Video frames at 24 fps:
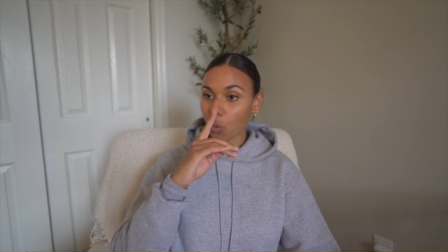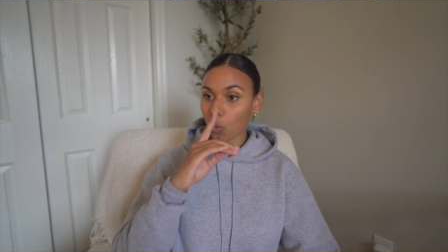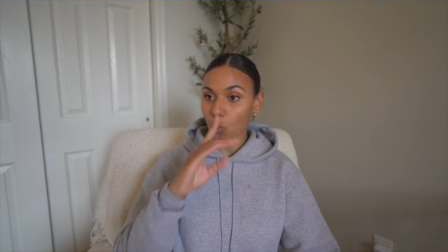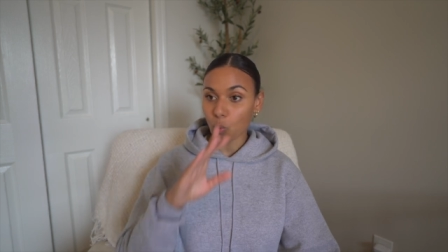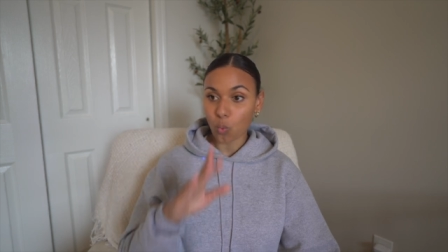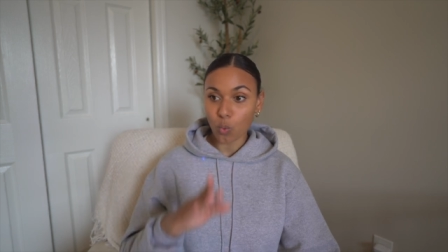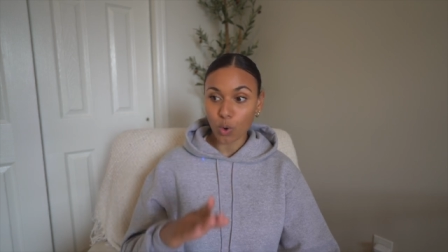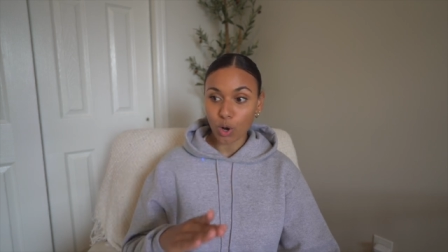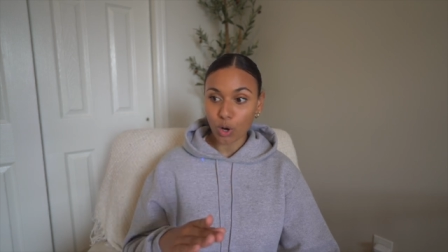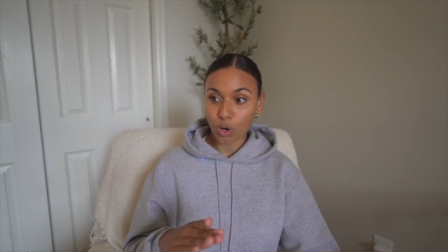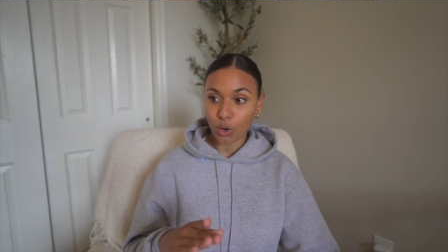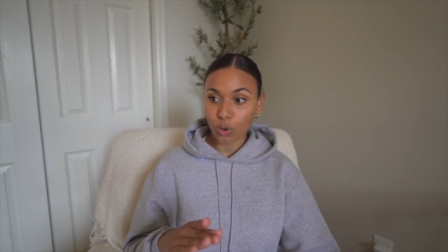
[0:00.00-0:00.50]

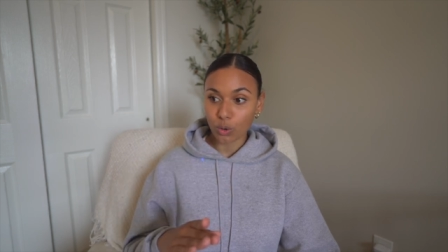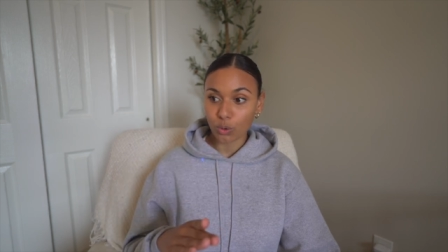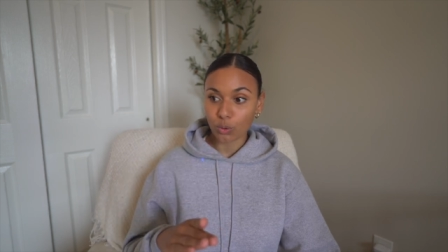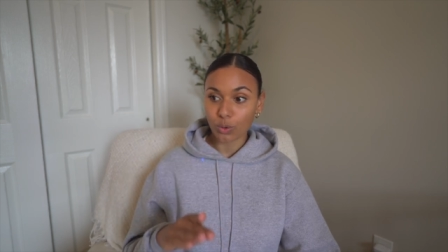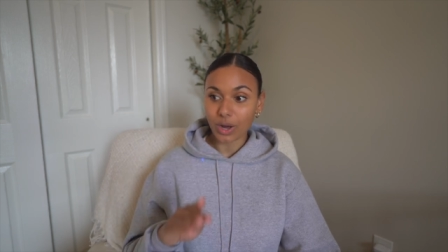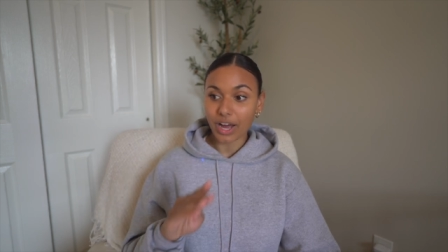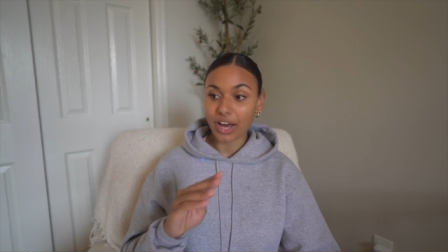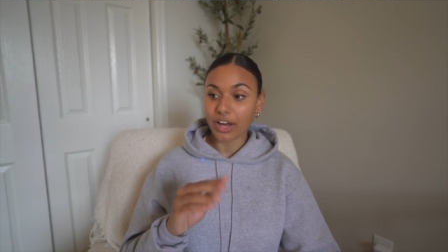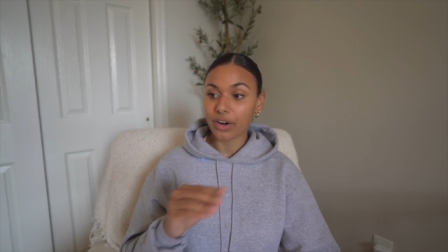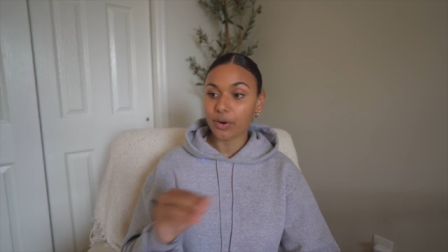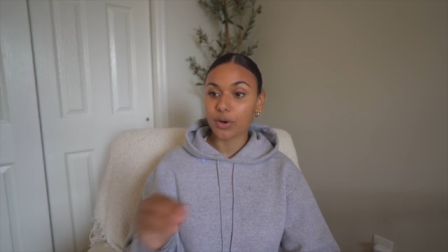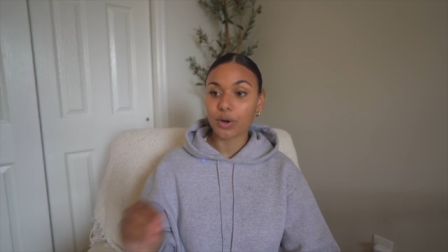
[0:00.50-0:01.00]
whoa,
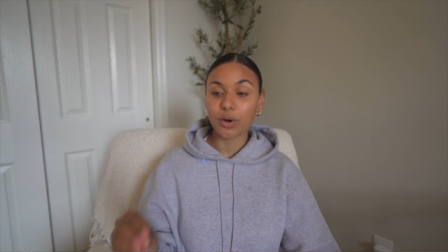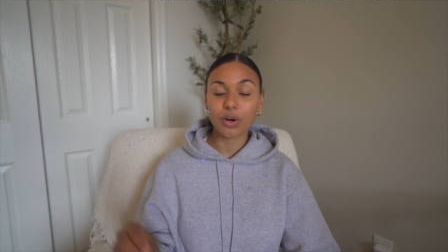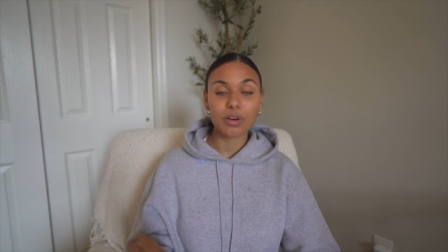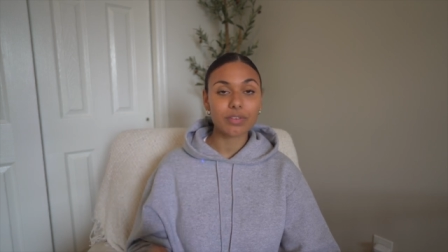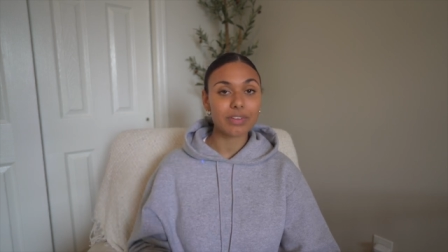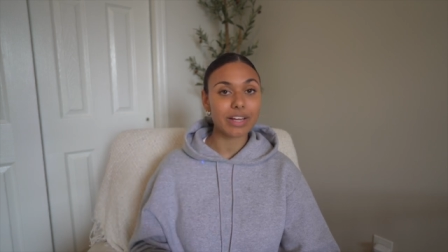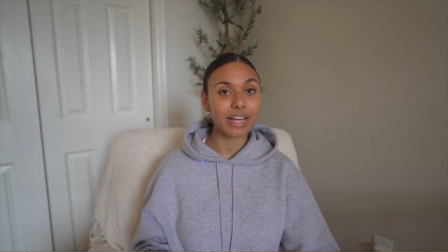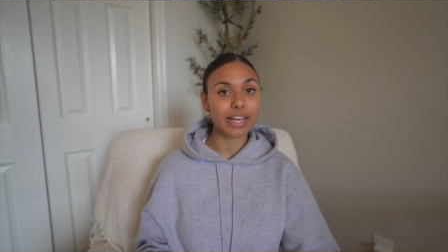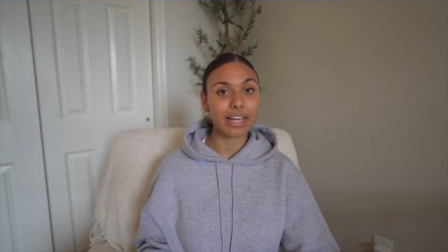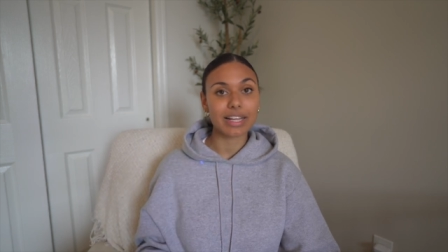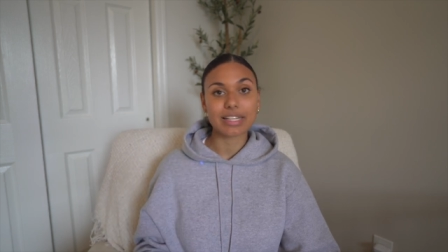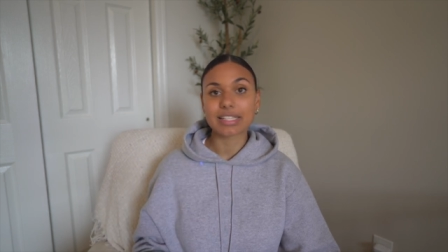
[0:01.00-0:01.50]
I don't know
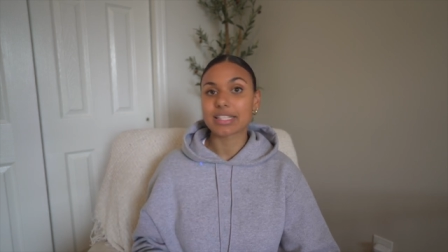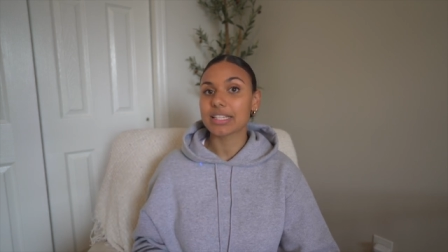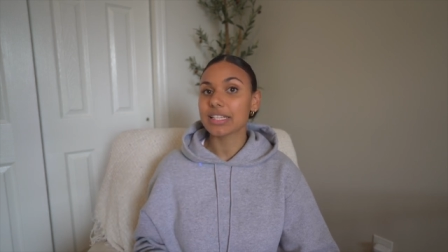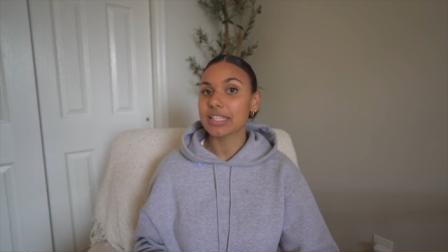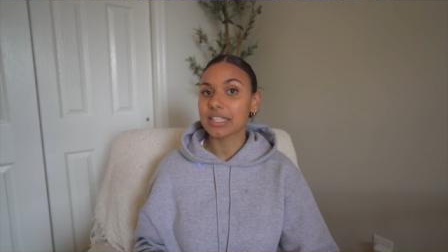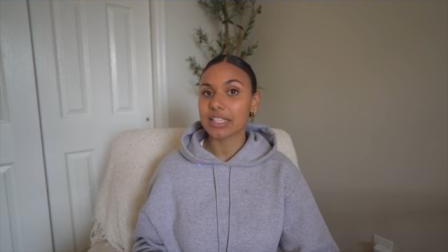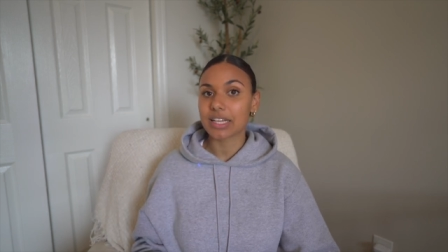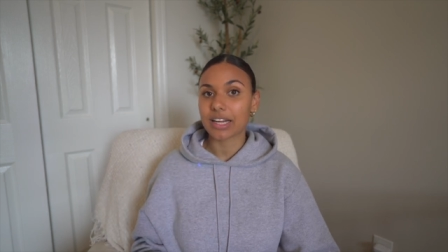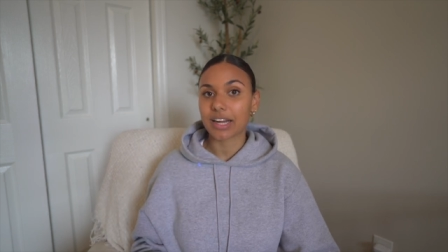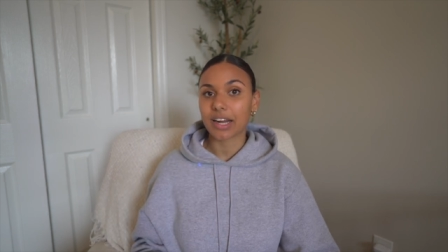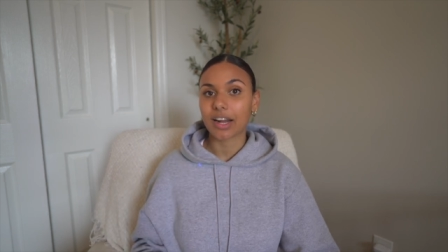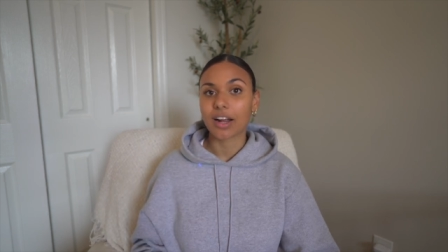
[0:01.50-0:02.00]
if I can
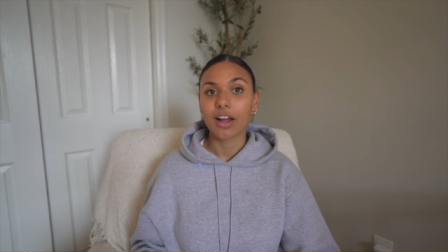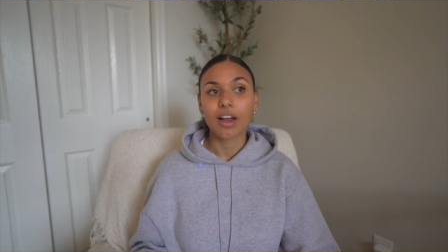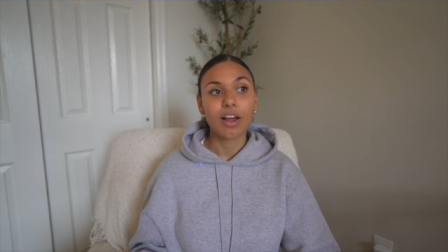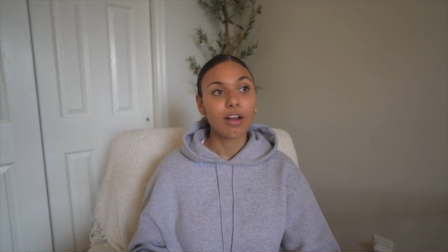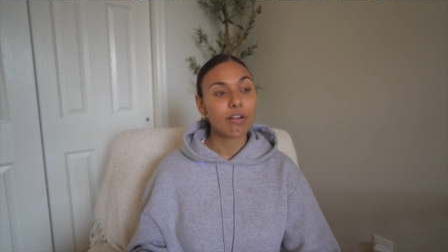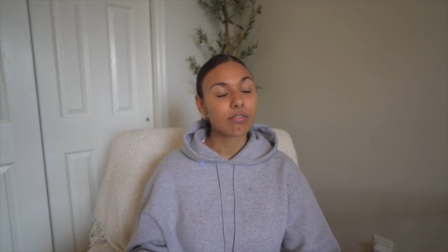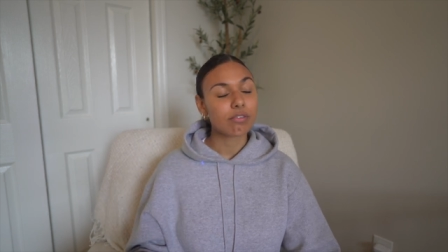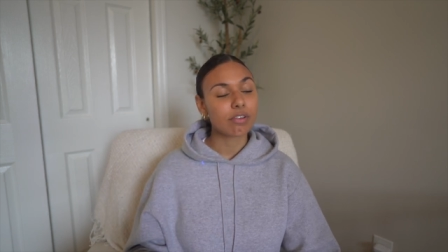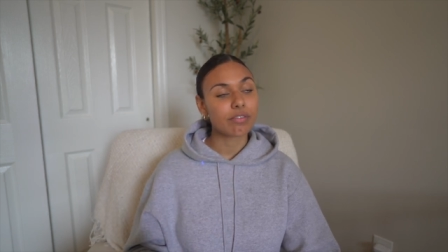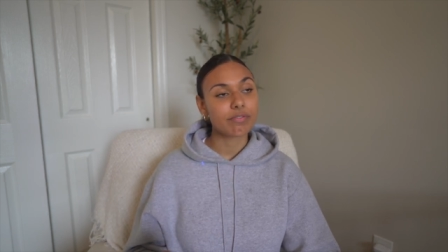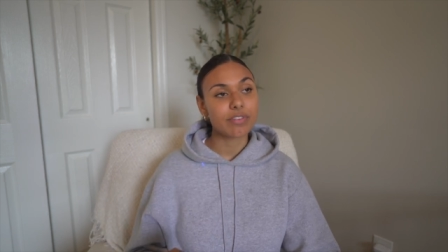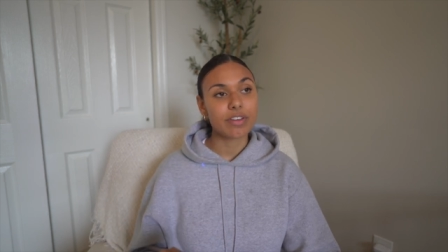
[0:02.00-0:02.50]
sit there
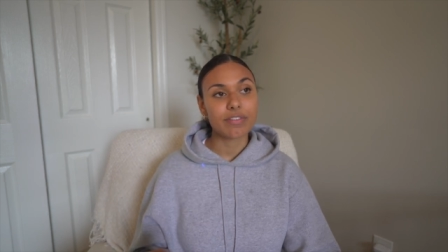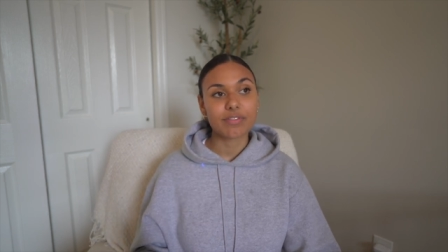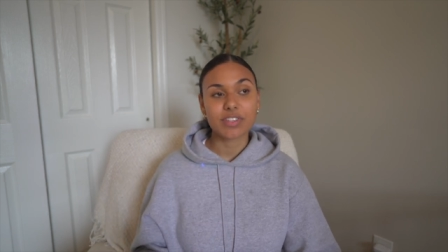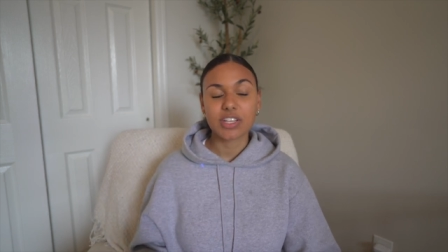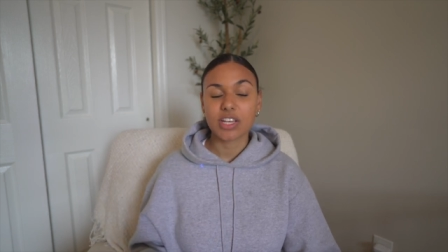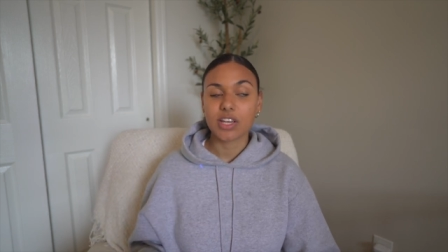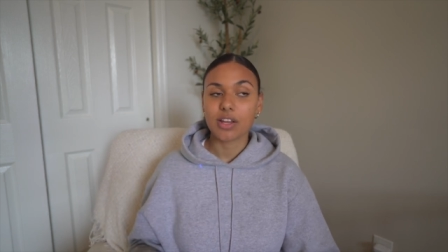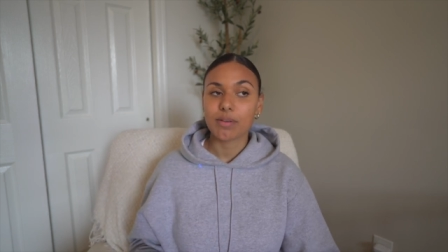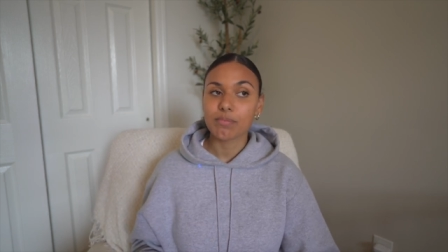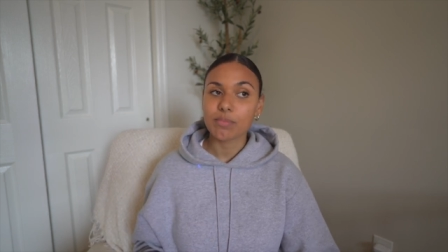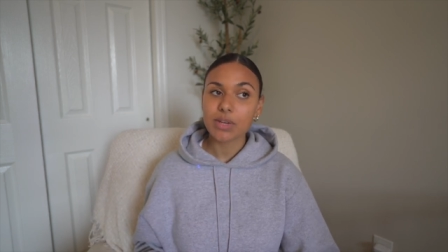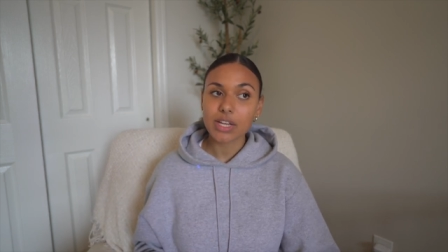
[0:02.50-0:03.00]
for
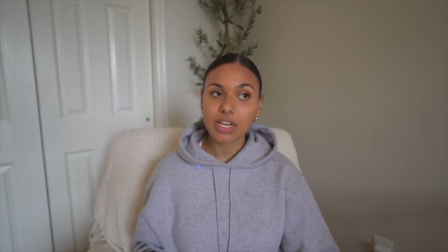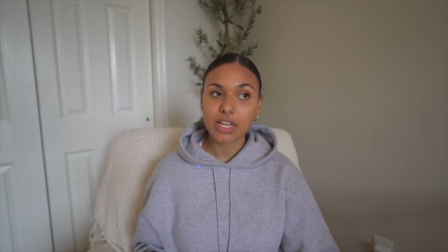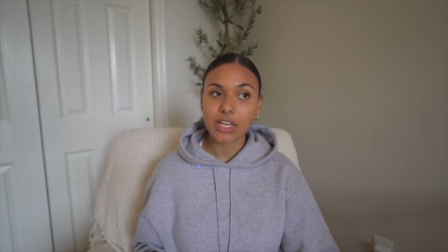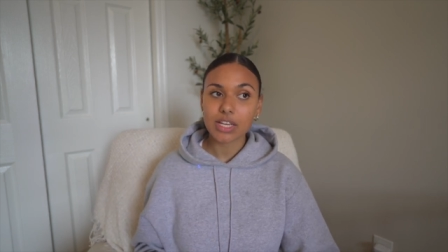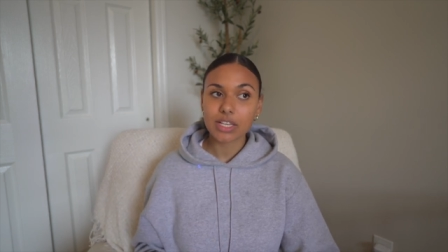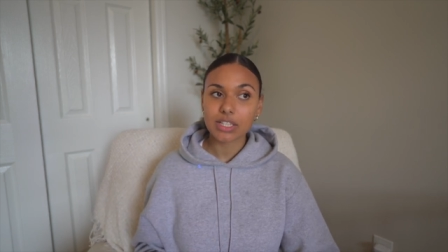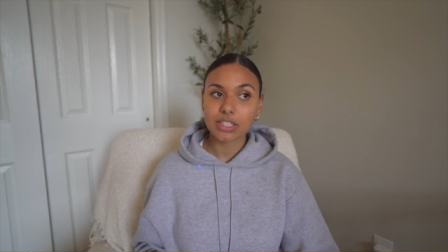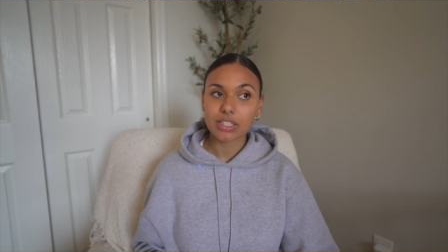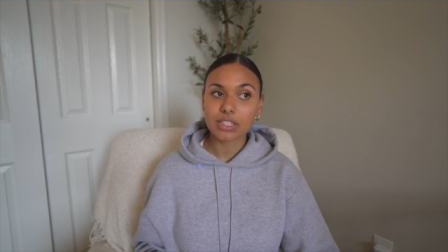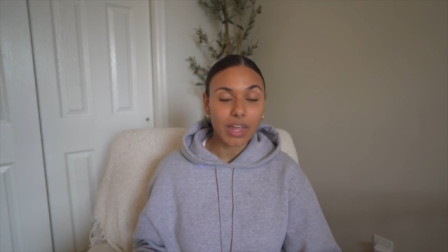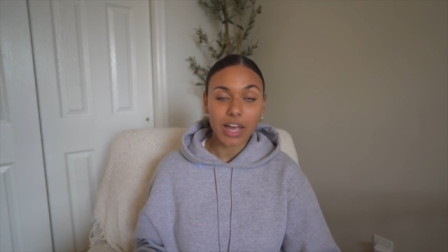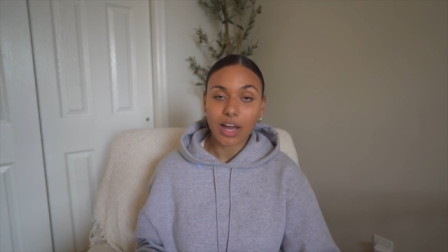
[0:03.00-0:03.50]
15 minutes.